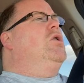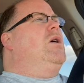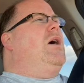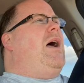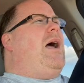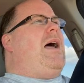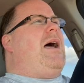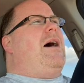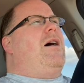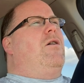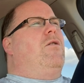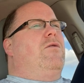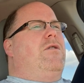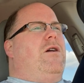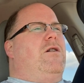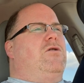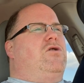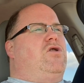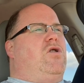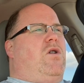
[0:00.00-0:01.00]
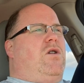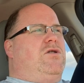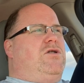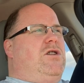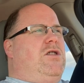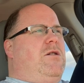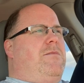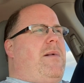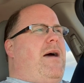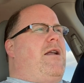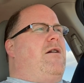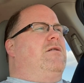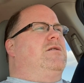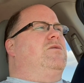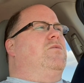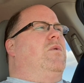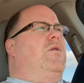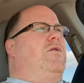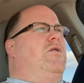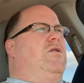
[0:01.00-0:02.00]
how they're charging the batteries
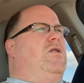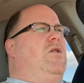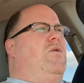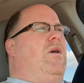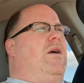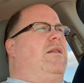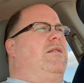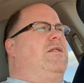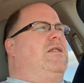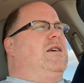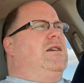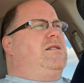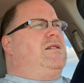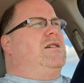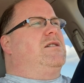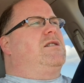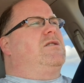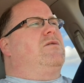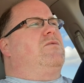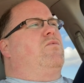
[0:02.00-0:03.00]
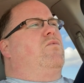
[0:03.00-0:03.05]
and what they're doing. This is